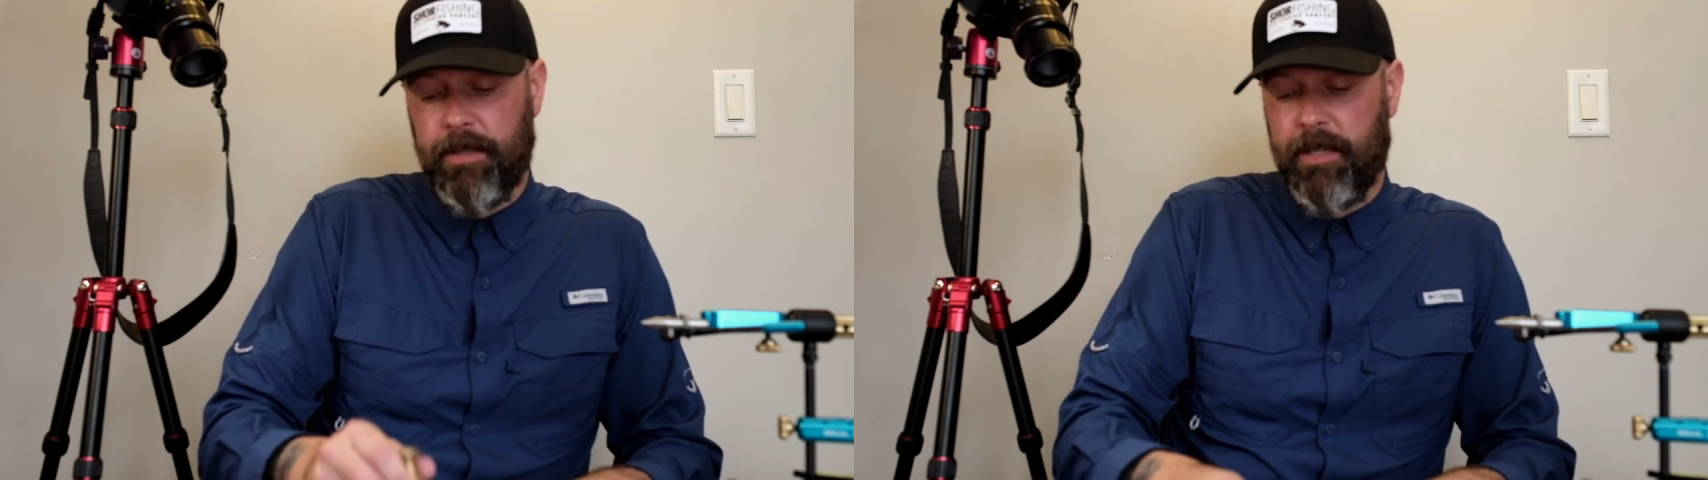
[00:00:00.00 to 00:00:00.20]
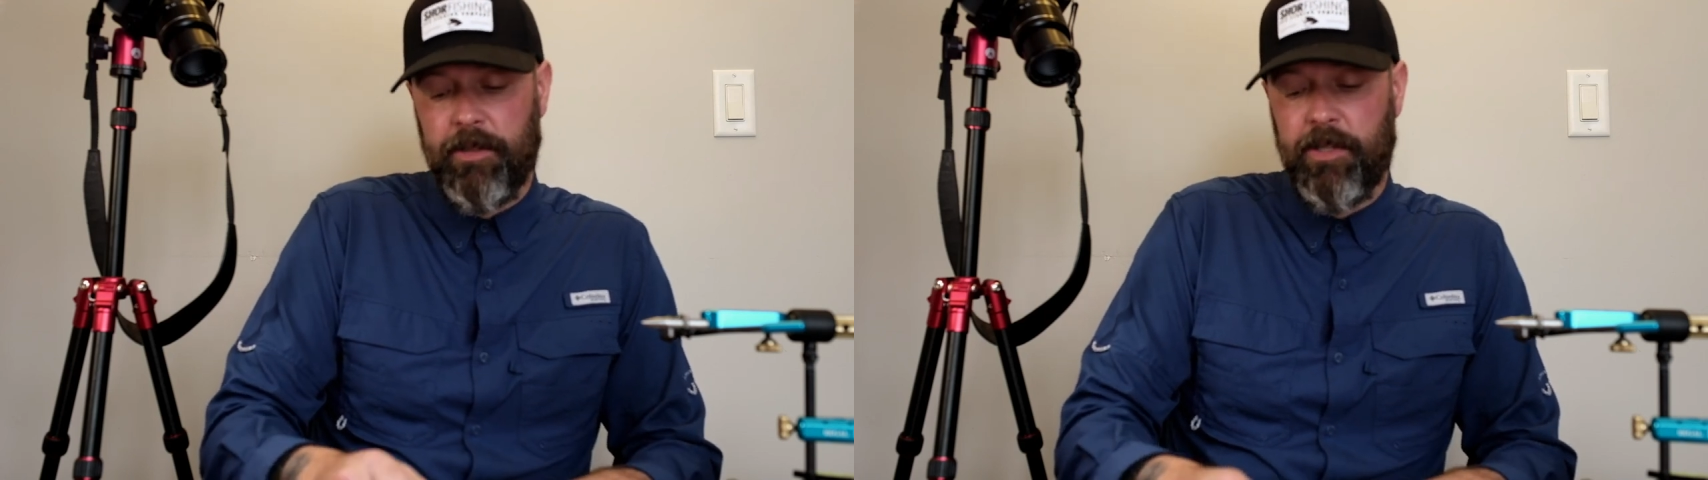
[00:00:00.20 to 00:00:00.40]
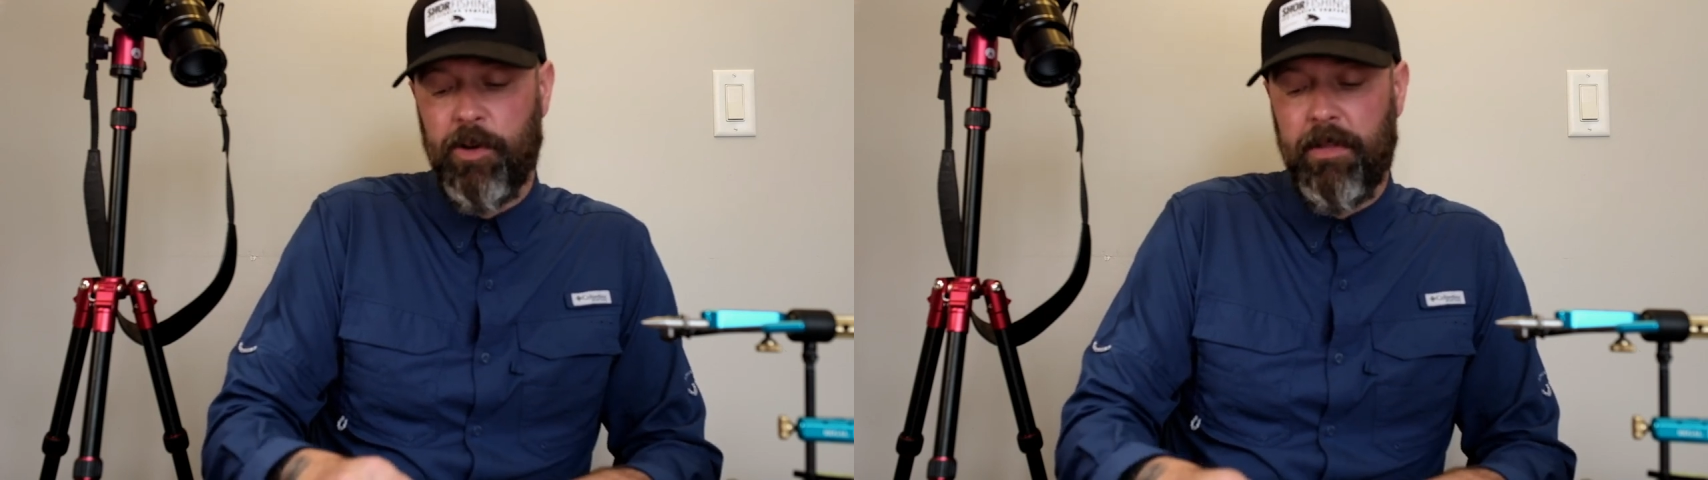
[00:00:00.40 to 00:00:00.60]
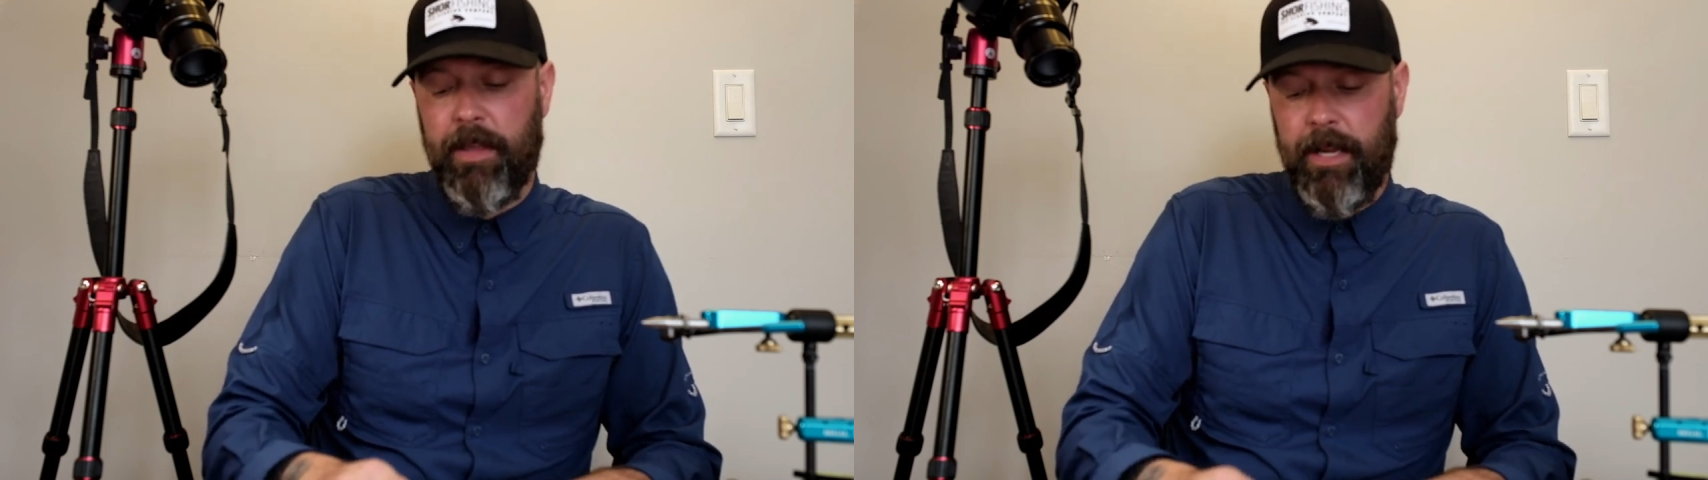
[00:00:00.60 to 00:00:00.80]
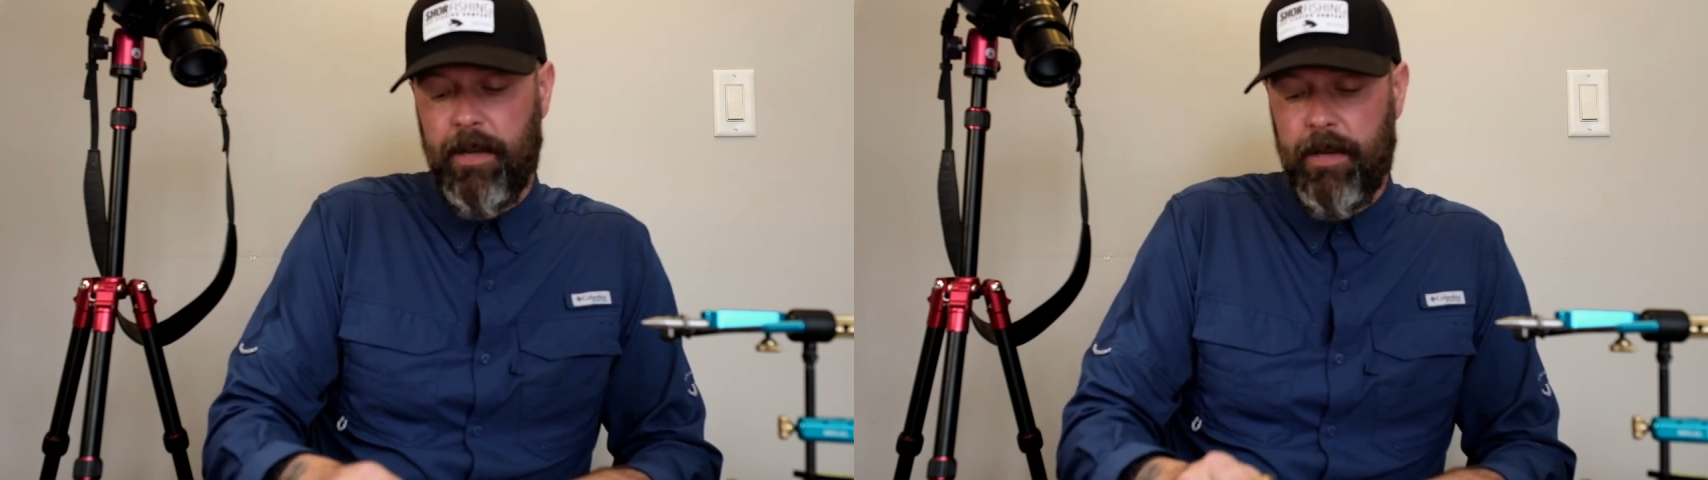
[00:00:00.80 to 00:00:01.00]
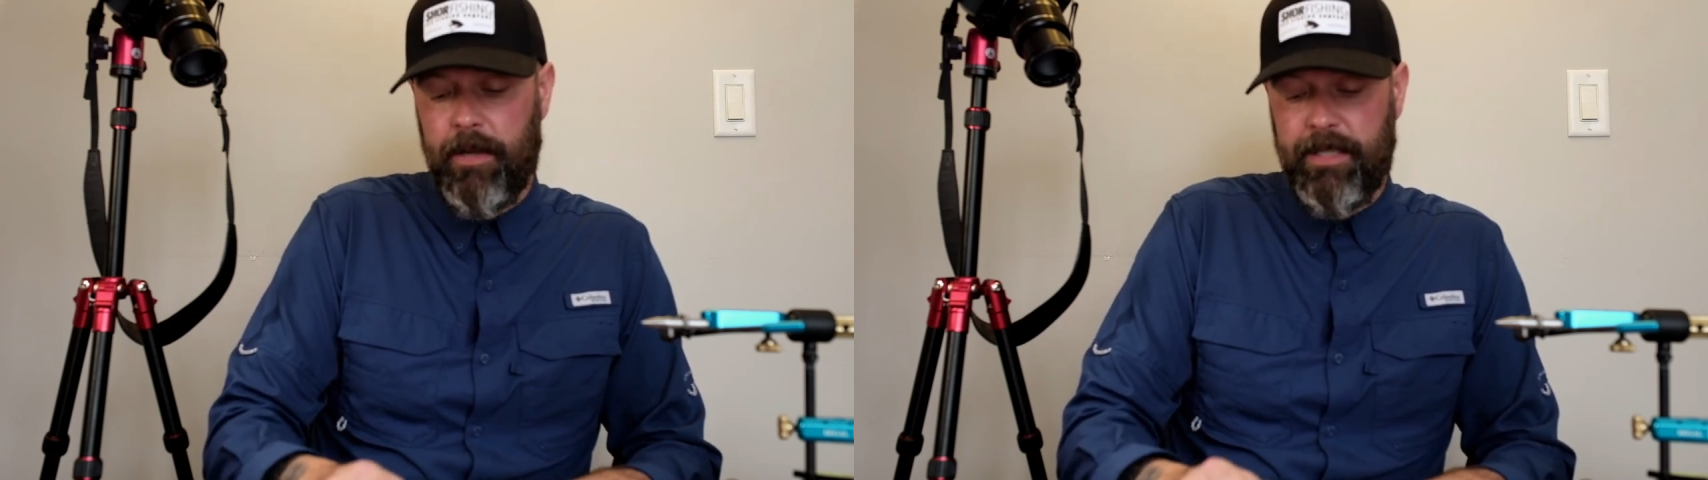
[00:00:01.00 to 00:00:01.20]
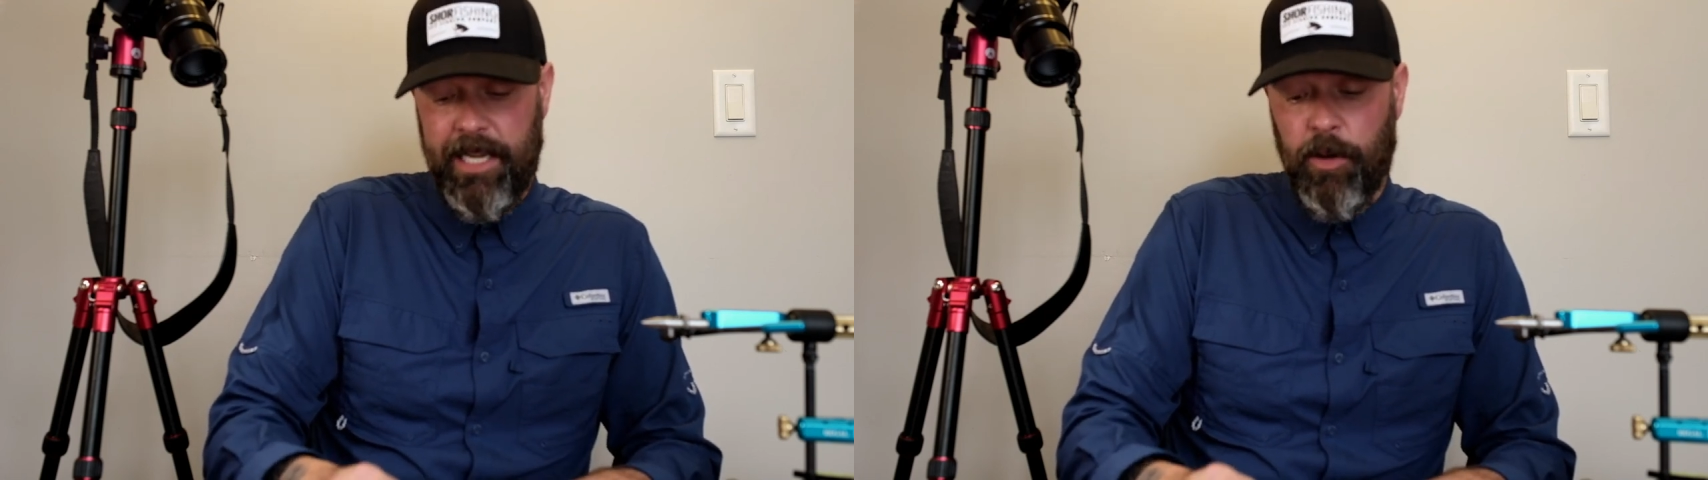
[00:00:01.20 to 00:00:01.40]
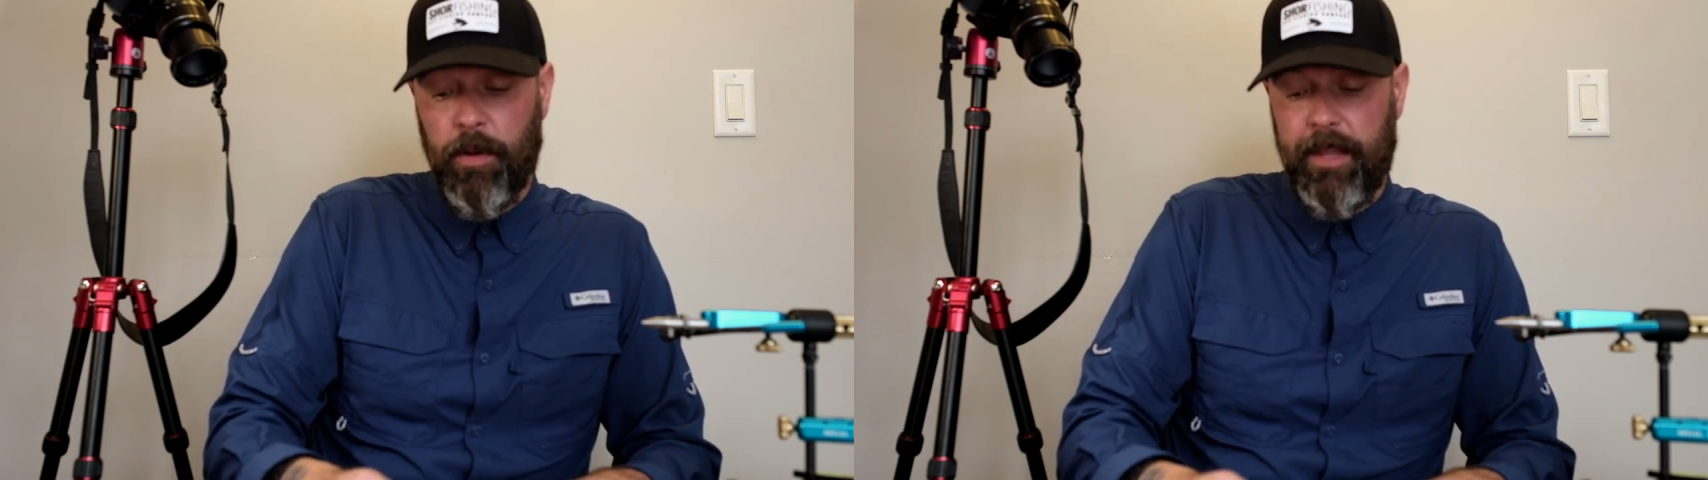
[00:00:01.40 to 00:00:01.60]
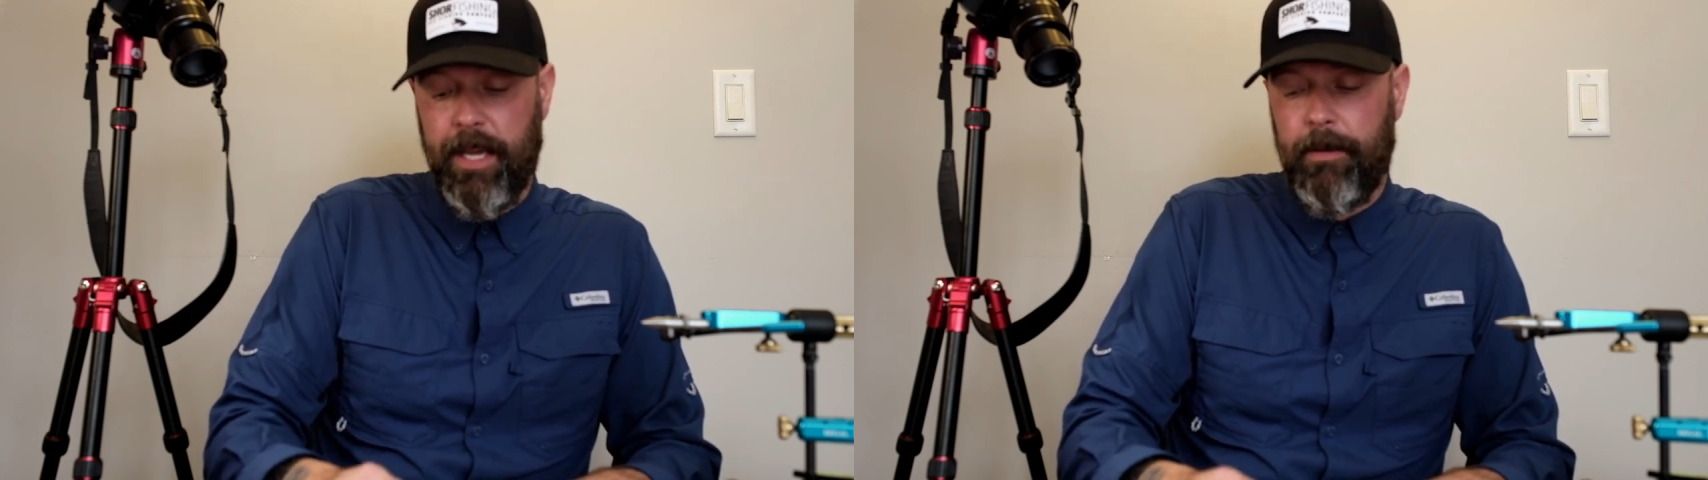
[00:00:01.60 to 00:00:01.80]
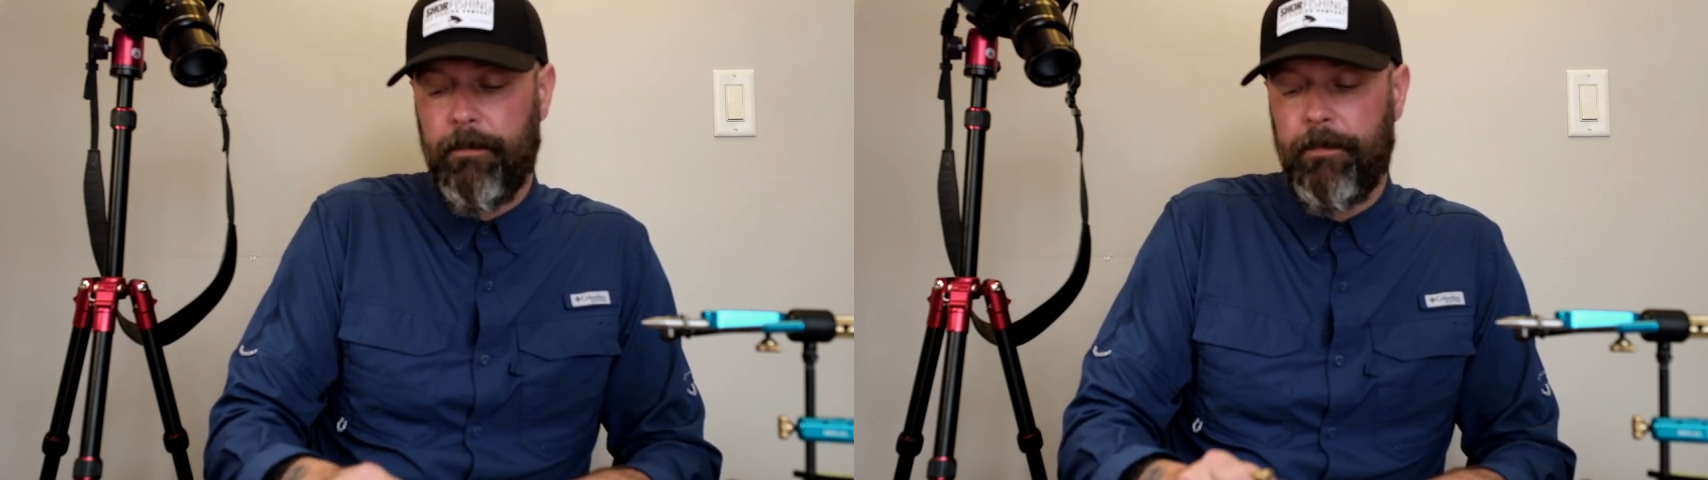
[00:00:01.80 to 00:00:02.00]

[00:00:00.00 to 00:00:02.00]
still do with it, deal with it.